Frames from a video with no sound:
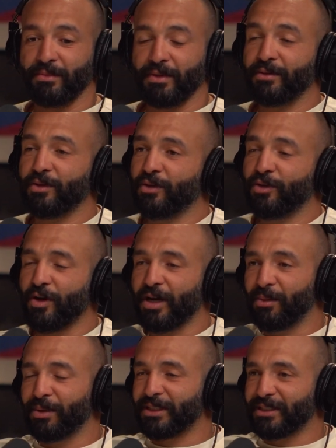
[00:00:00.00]
You're not
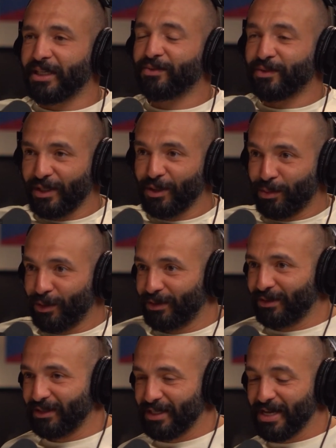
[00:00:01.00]
going to be a successful
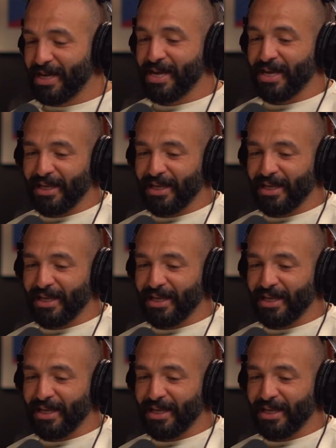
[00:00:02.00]
salesperson. Yeah.